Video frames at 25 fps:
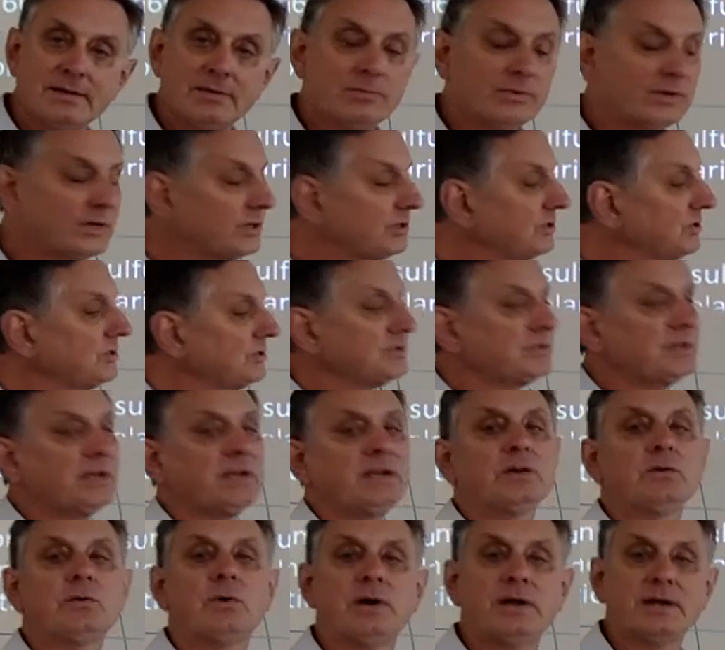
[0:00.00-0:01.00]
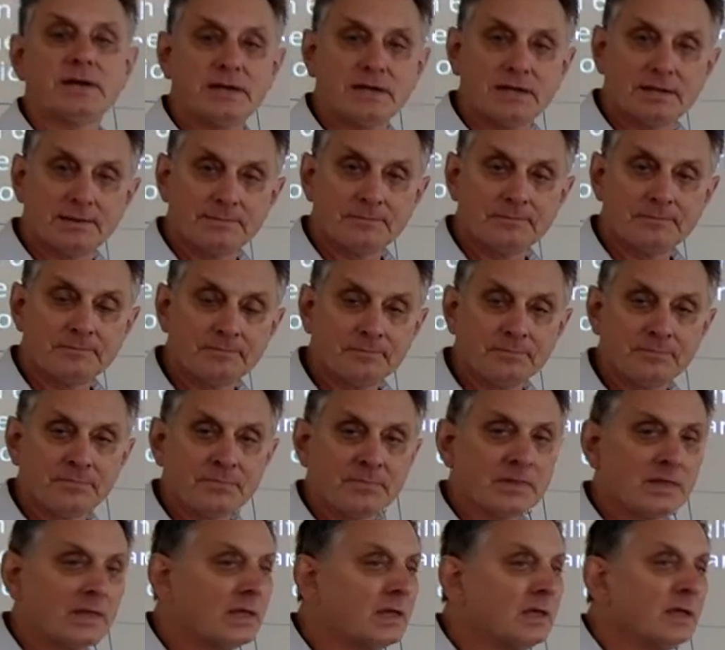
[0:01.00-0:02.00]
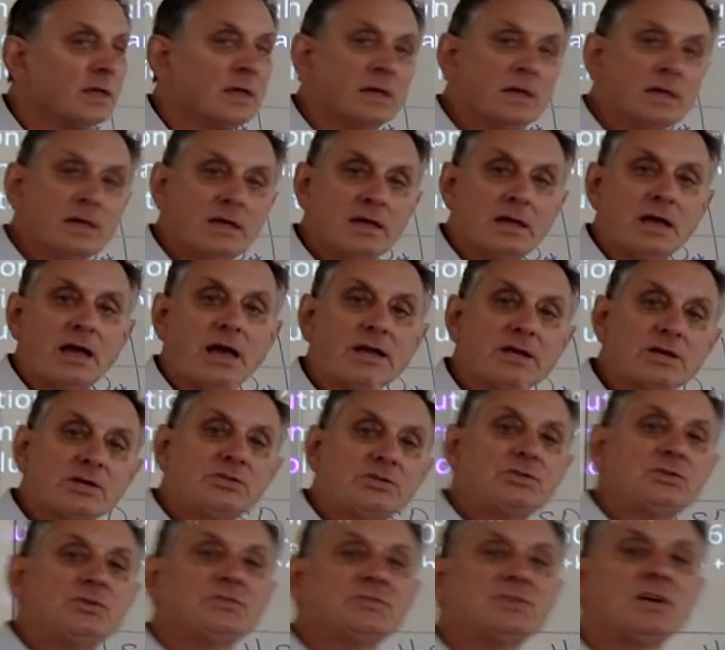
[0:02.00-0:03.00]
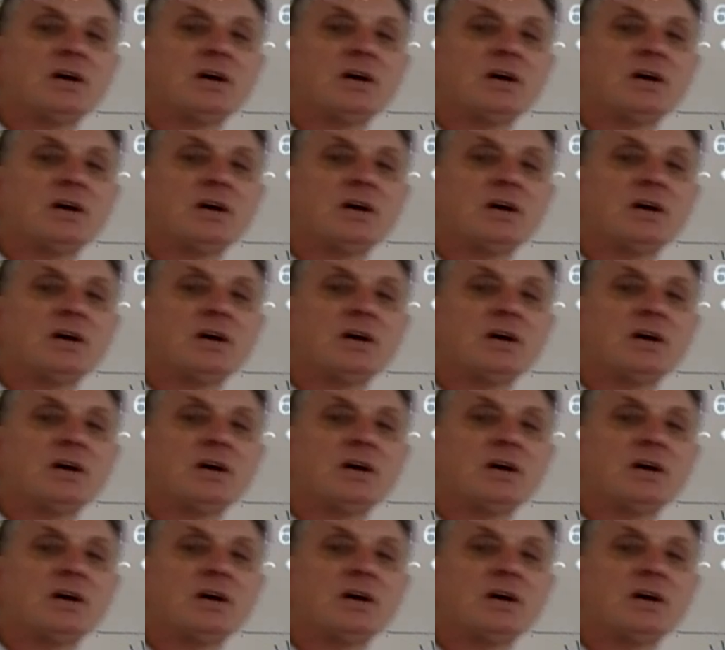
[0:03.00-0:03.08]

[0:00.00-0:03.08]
We can choose any quantity. I could choose